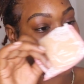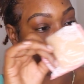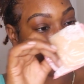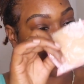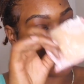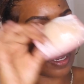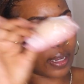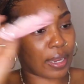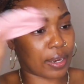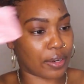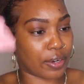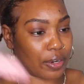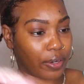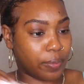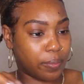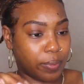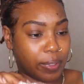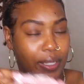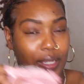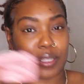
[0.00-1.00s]
yeah, I don't
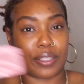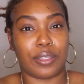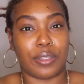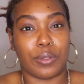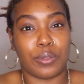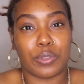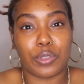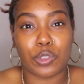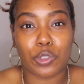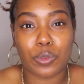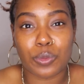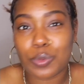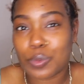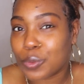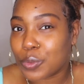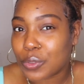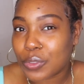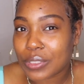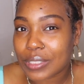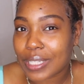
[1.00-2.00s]
know what YouTube's
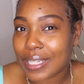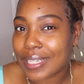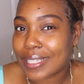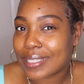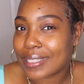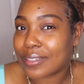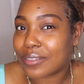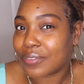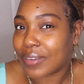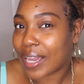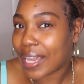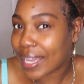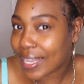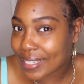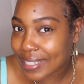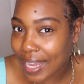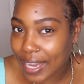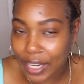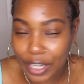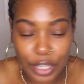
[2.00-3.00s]
rules is if I get
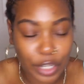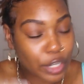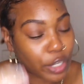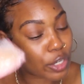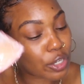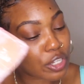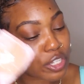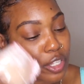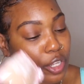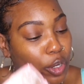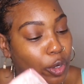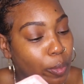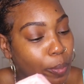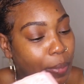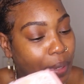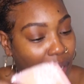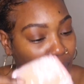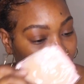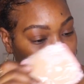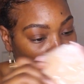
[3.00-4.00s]
technical. So,
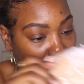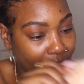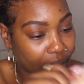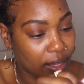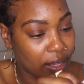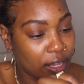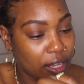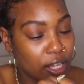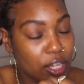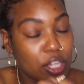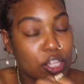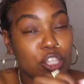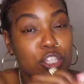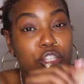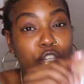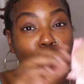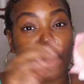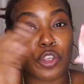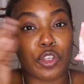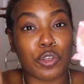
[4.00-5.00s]
but yeah.
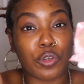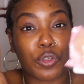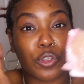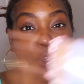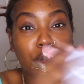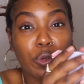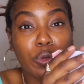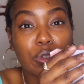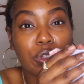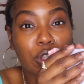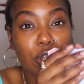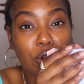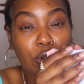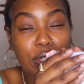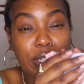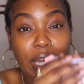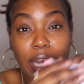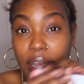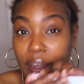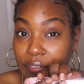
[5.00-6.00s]
So you use
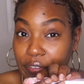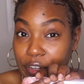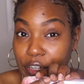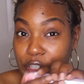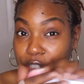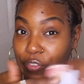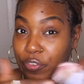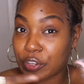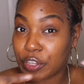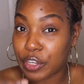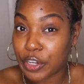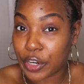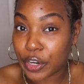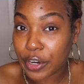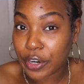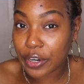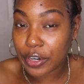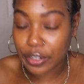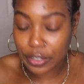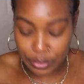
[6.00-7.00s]
those covers for your
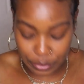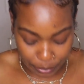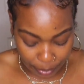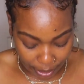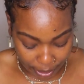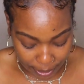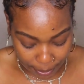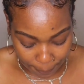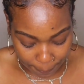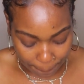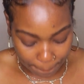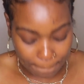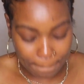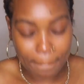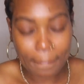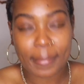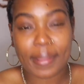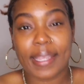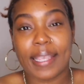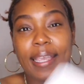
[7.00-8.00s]
girls, right?
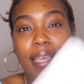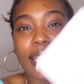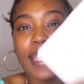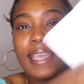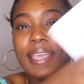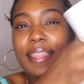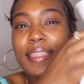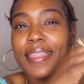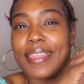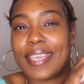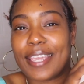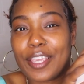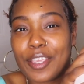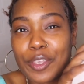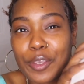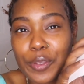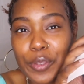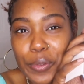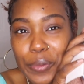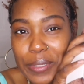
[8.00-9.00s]
And then
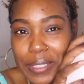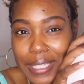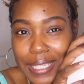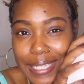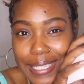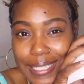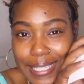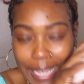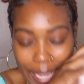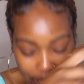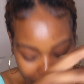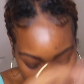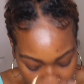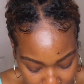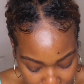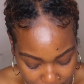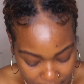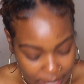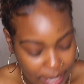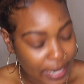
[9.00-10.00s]
you use this tape.
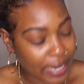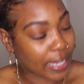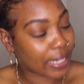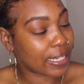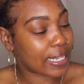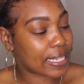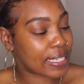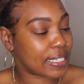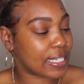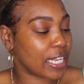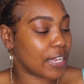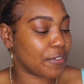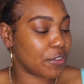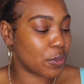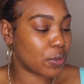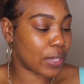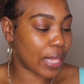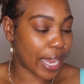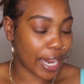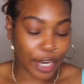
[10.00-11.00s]
Now let's say
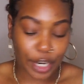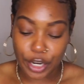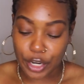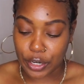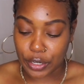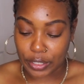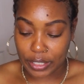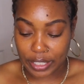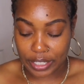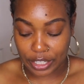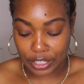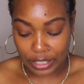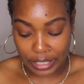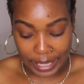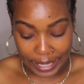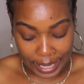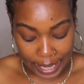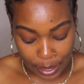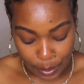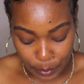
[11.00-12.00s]
you that girl and you're
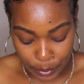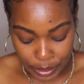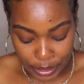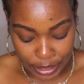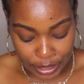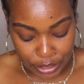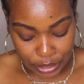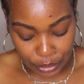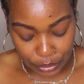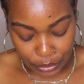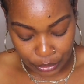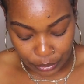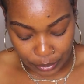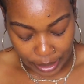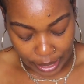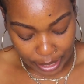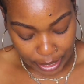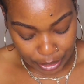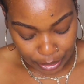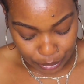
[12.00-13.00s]
like, I really don't know
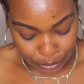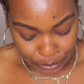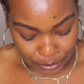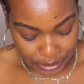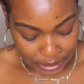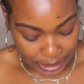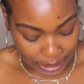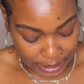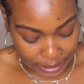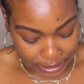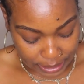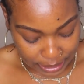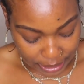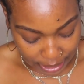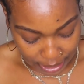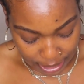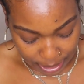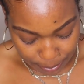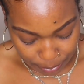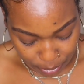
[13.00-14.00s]
how to use that
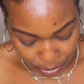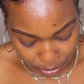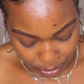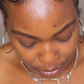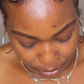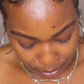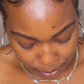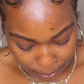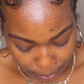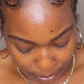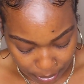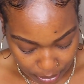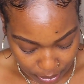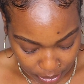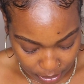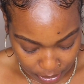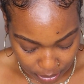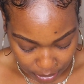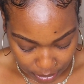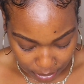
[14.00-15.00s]
tape, you know what I
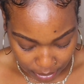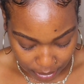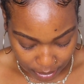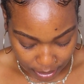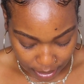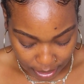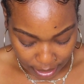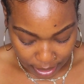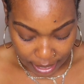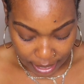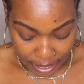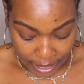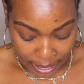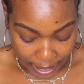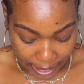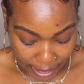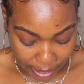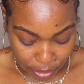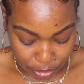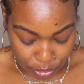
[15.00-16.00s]
mean? Like,
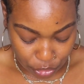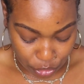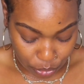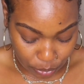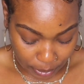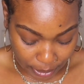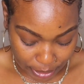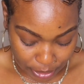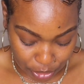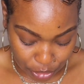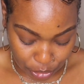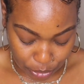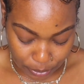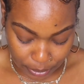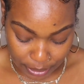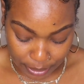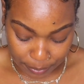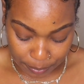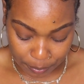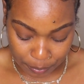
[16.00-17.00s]
how do I do
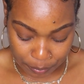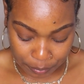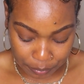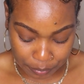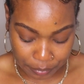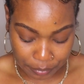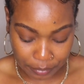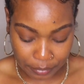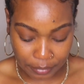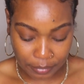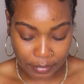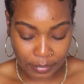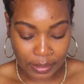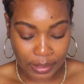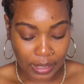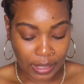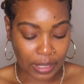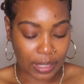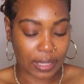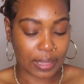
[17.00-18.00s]
it?
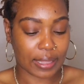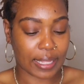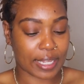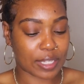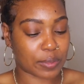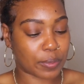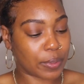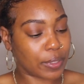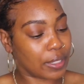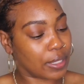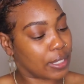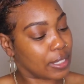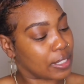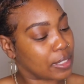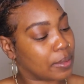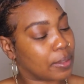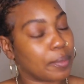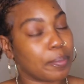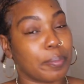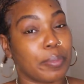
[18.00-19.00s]
That's where
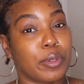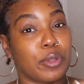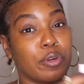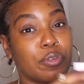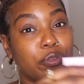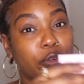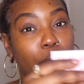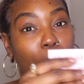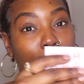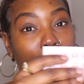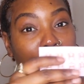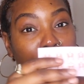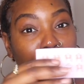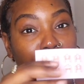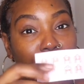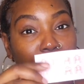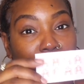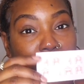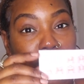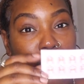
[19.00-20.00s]
this beautiful
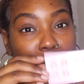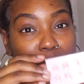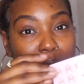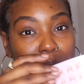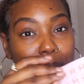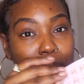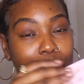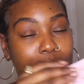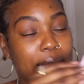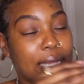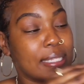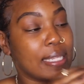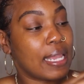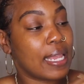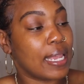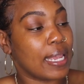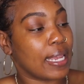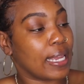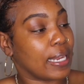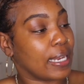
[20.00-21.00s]
manual comes in place
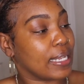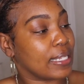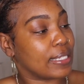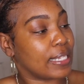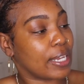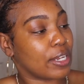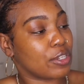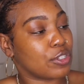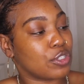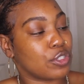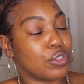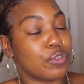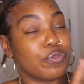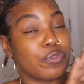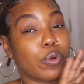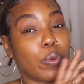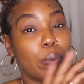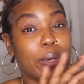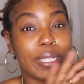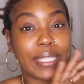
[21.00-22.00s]
and it tells you
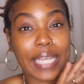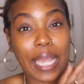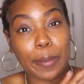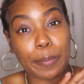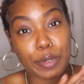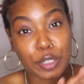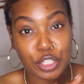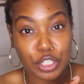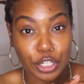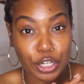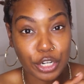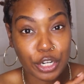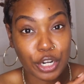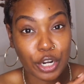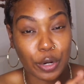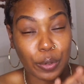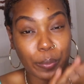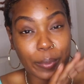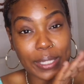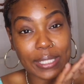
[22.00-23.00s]
for what type of shirt
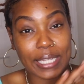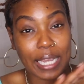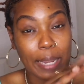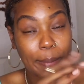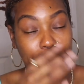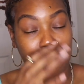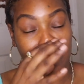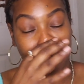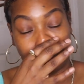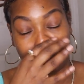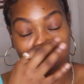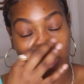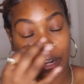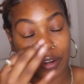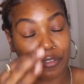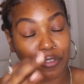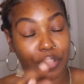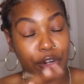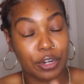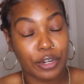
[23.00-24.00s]
or what type of
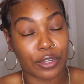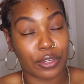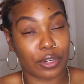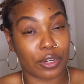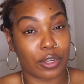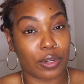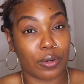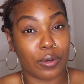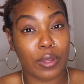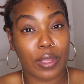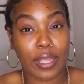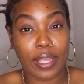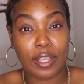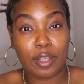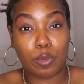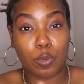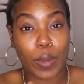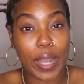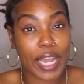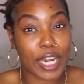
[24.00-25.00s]
whatever, you know,
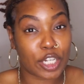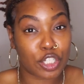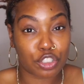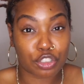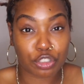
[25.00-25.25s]
wedding